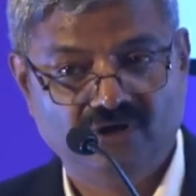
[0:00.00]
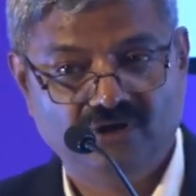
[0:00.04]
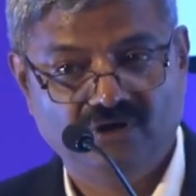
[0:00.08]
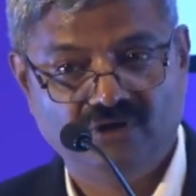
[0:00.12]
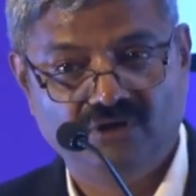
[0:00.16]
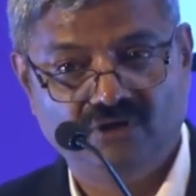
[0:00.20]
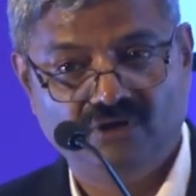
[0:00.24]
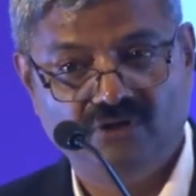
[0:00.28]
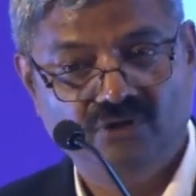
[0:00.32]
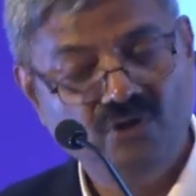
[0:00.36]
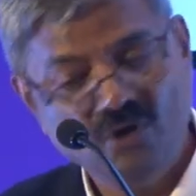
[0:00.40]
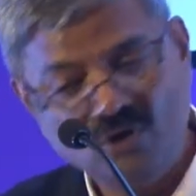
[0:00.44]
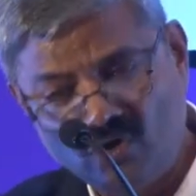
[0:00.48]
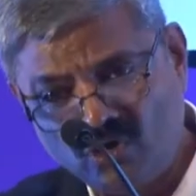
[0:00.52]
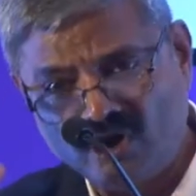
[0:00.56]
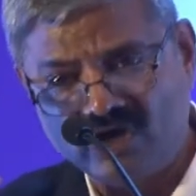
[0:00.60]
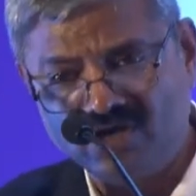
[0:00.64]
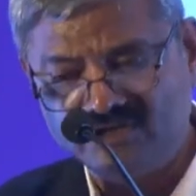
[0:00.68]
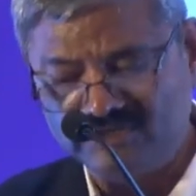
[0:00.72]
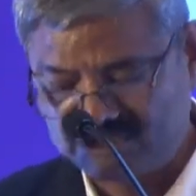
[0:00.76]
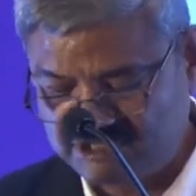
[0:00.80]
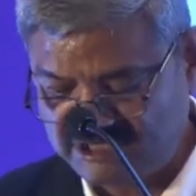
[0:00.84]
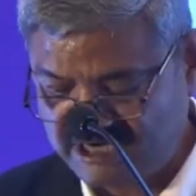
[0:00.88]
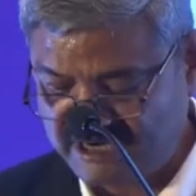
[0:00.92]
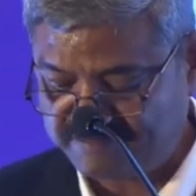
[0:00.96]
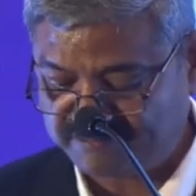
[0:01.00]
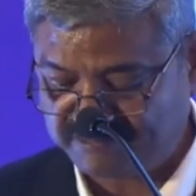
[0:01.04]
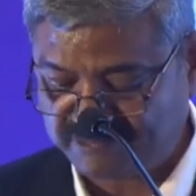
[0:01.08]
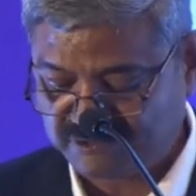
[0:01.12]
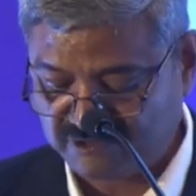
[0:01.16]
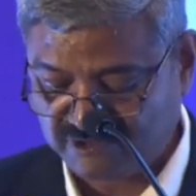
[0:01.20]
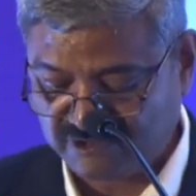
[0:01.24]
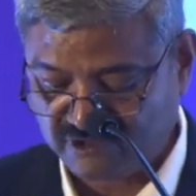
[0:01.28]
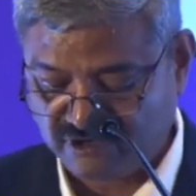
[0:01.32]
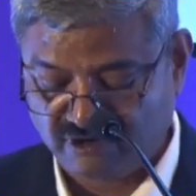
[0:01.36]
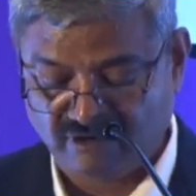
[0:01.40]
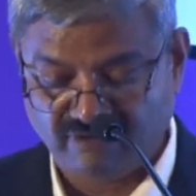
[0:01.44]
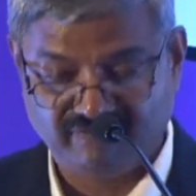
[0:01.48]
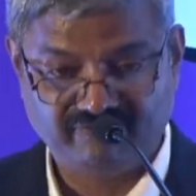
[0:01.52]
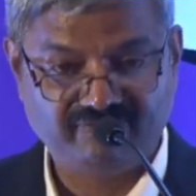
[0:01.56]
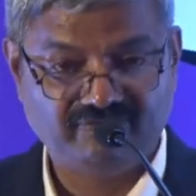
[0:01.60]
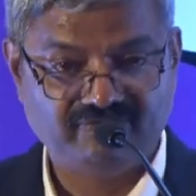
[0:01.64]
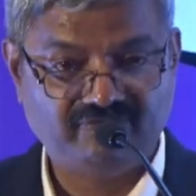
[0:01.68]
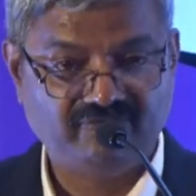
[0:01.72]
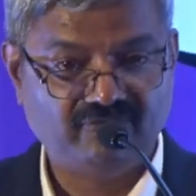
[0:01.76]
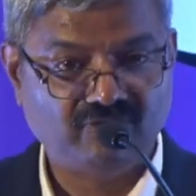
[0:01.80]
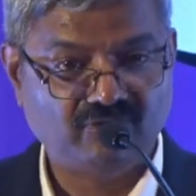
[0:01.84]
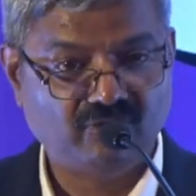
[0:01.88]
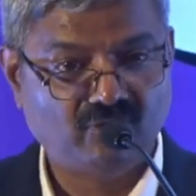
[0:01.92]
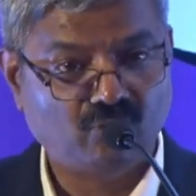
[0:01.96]
No concept of
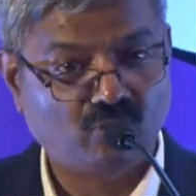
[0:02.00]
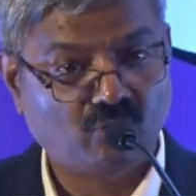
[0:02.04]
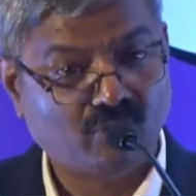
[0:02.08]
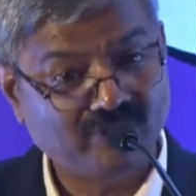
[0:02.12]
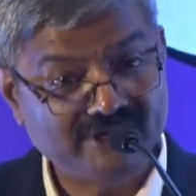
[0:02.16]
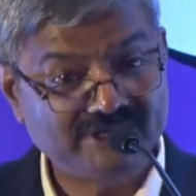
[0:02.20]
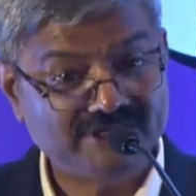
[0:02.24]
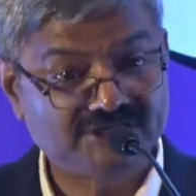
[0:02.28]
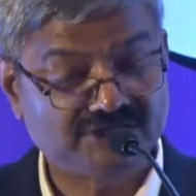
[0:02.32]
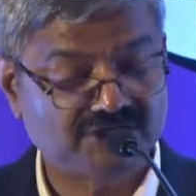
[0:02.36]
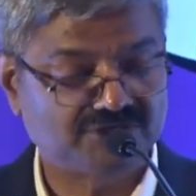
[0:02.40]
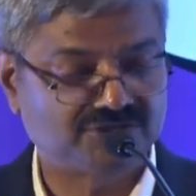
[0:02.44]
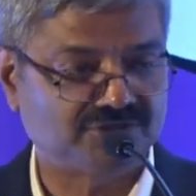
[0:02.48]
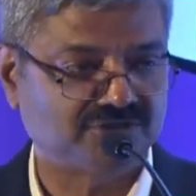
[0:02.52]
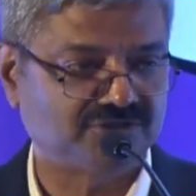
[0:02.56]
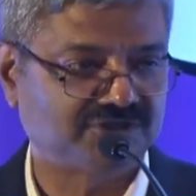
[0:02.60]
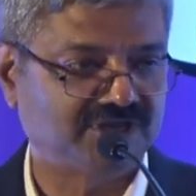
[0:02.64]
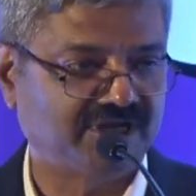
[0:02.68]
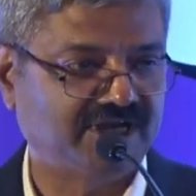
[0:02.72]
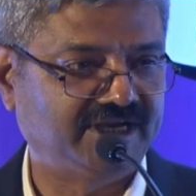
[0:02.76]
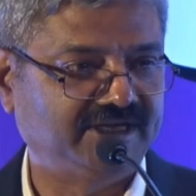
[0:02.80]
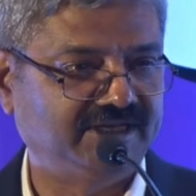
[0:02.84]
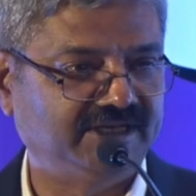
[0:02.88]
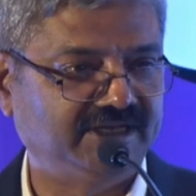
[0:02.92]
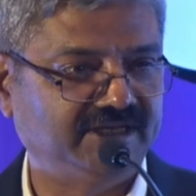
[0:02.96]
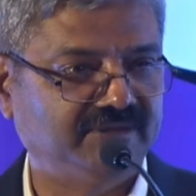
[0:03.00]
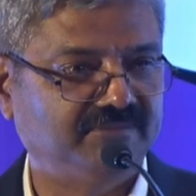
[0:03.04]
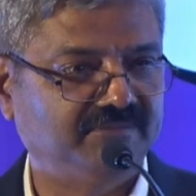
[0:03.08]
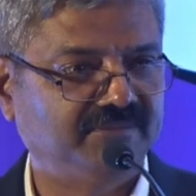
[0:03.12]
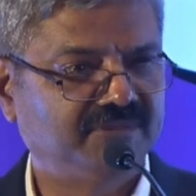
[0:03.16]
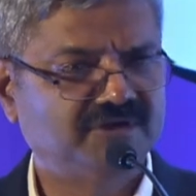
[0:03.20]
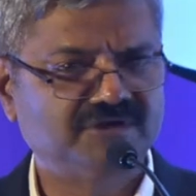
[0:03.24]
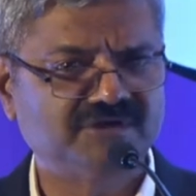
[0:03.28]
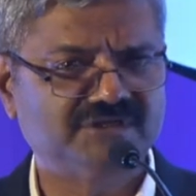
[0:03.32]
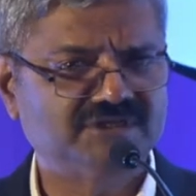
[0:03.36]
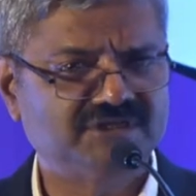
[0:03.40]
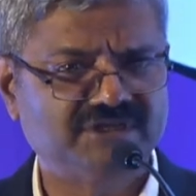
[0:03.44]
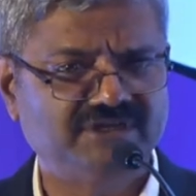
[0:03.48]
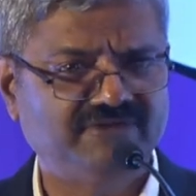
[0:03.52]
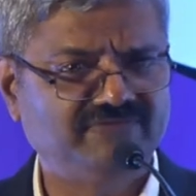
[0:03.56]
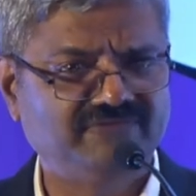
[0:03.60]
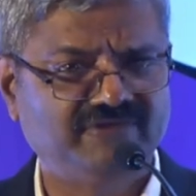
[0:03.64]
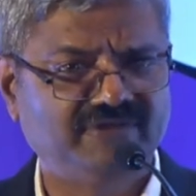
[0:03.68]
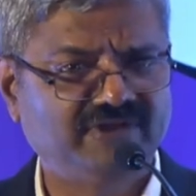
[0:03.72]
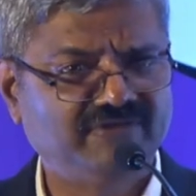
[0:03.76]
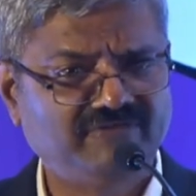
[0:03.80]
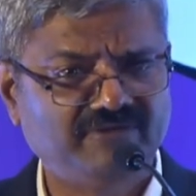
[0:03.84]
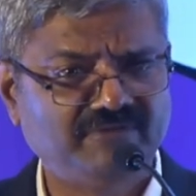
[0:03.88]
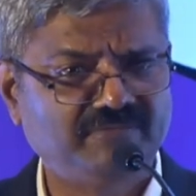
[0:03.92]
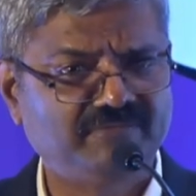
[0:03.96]
what is a society, because they've
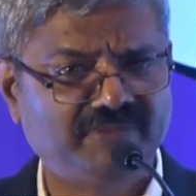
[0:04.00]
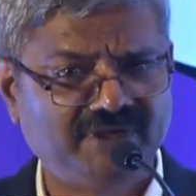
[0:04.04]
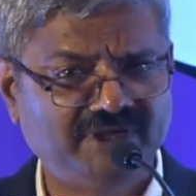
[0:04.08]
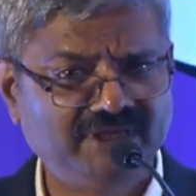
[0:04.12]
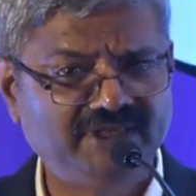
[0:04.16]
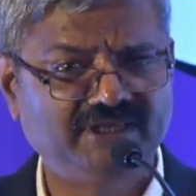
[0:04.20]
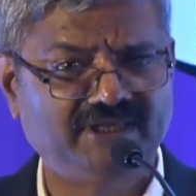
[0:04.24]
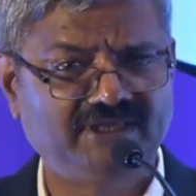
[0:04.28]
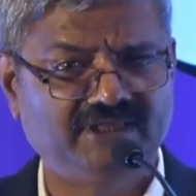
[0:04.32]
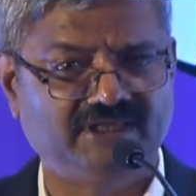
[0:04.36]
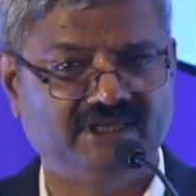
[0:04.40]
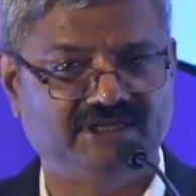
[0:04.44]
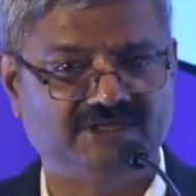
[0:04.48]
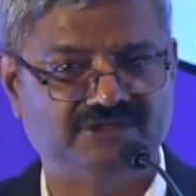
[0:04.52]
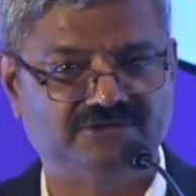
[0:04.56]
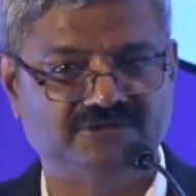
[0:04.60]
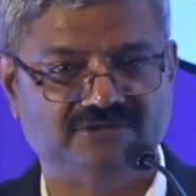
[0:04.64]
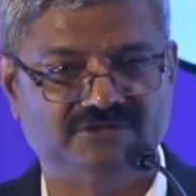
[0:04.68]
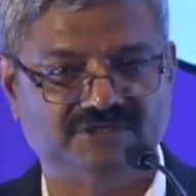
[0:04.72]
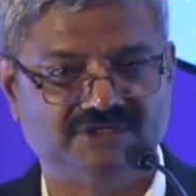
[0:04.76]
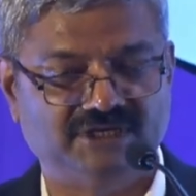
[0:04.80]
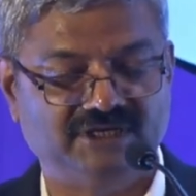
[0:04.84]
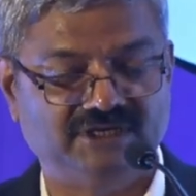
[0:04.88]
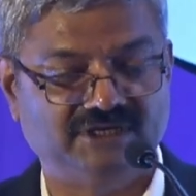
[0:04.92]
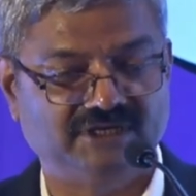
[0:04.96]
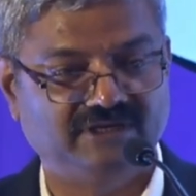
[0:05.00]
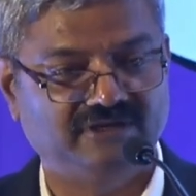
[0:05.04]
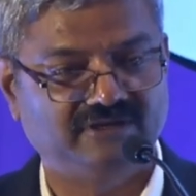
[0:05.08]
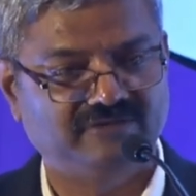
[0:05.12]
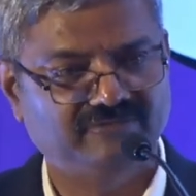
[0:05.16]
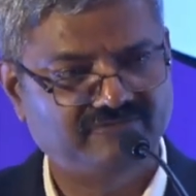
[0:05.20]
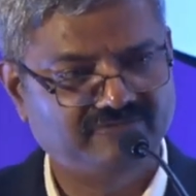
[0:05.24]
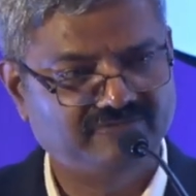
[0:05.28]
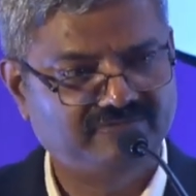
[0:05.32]
never been in that society.